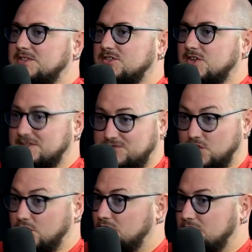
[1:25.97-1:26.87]
So it's
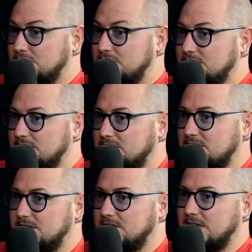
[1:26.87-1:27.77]
front-loaded.
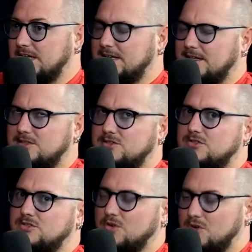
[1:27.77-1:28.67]
Like, it's
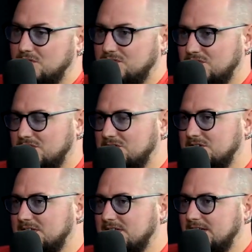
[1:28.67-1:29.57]
so
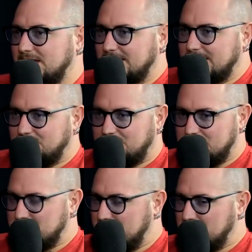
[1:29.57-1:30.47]
front-loaded. So
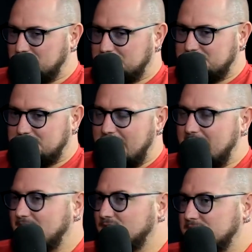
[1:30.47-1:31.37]
there's about
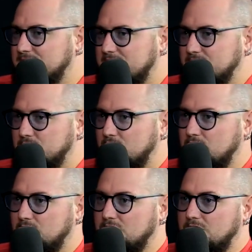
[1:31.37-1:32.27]
10 entrants in a
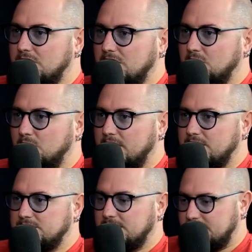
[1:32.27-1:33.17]
row where
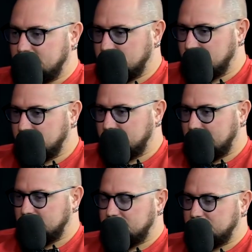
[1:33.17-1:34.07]
you're just like,
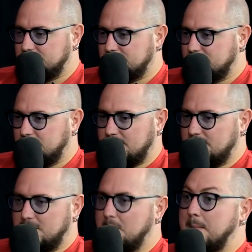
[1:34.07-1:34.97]
that's a
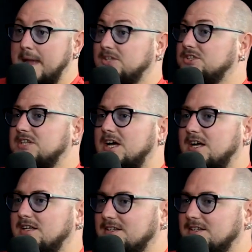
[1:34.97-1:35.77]
megastar.